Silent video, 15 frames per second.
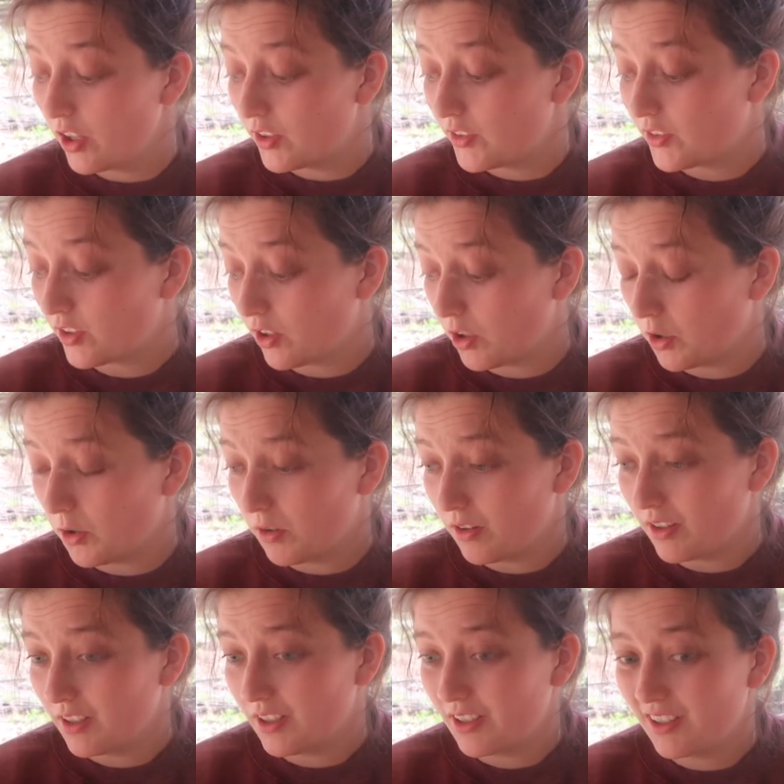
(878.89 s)
So
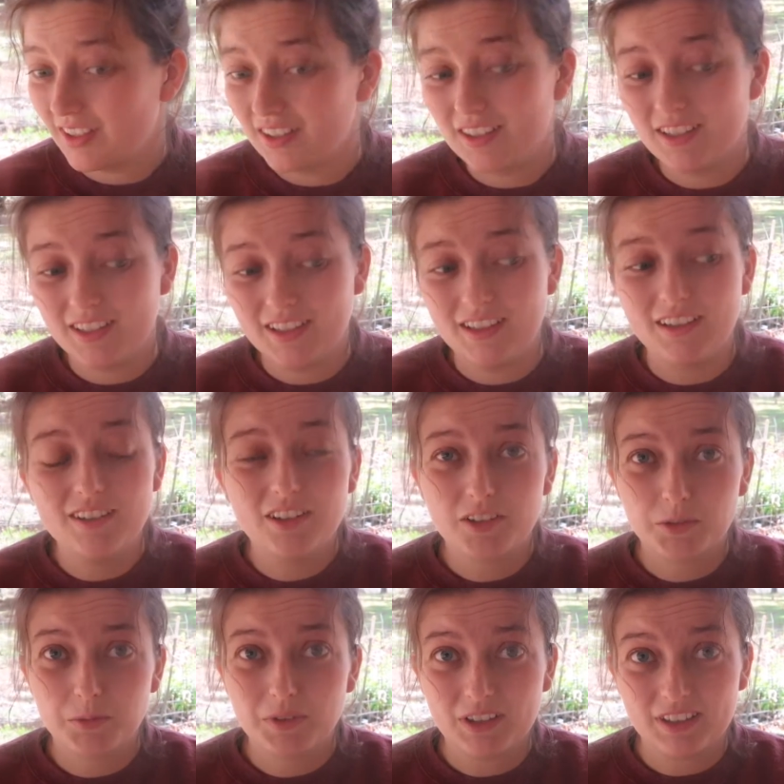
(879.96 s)
it
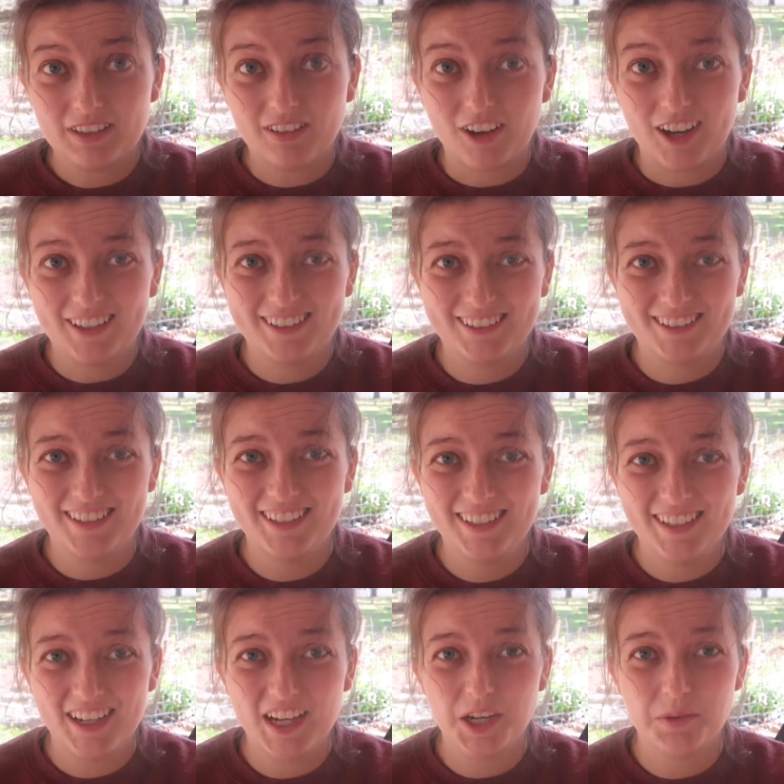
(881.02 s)
looks really lost
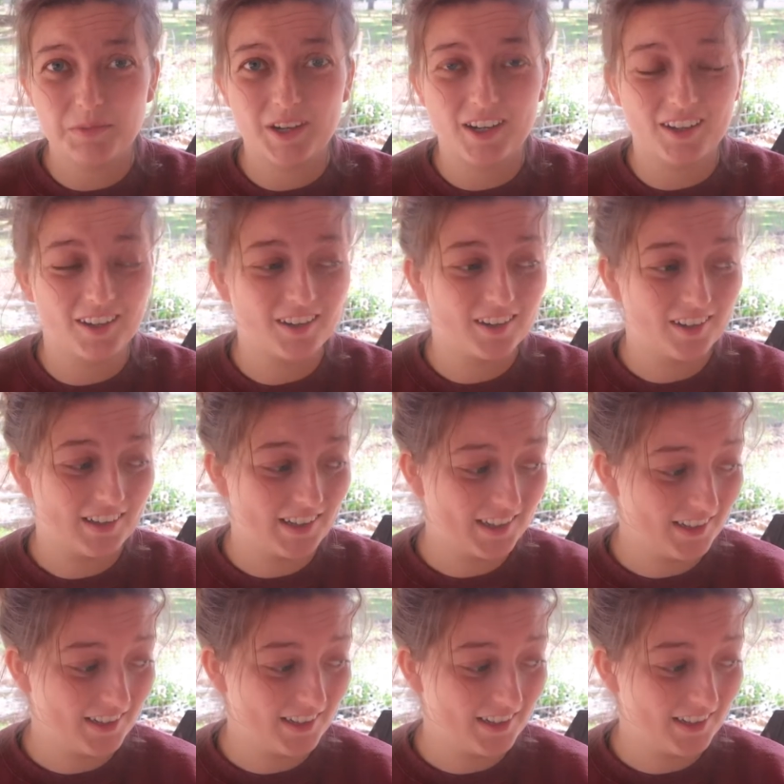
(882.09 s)
among